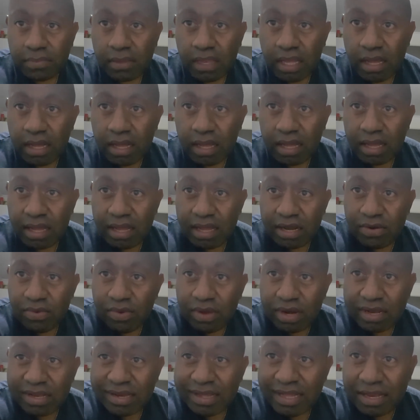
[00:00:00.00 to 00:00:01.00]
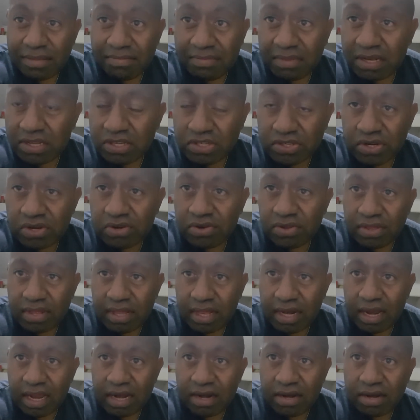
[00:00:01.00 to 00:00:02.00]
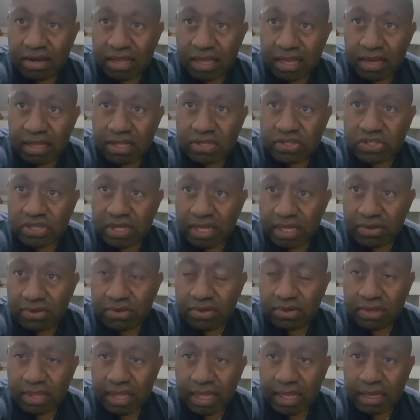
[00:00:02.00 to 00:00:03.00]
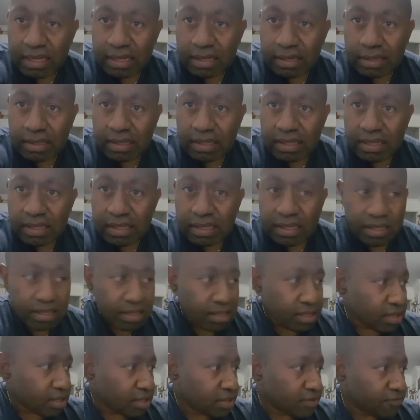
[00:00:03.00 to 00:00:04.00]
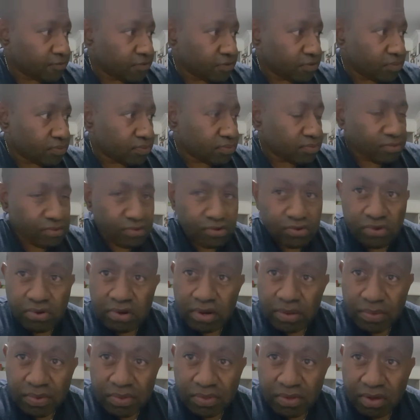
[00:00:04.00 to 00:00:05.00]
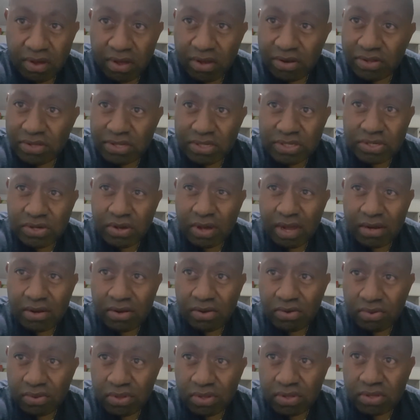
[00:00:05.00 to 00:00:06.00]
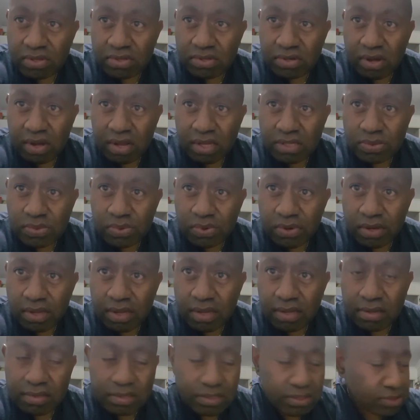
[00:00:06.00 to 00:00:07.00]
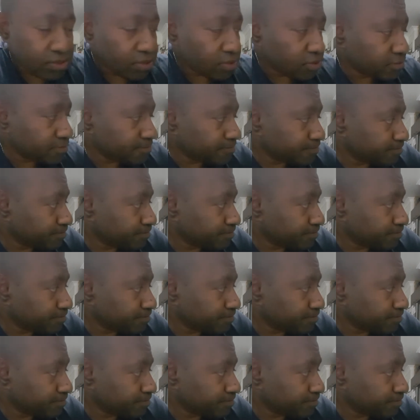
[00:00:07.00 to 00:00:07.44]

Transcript: uh, I don't want need a ministry to do that. I don't need a jet to do that. Uh, if you truly with God, you just go out and do the, God's work. So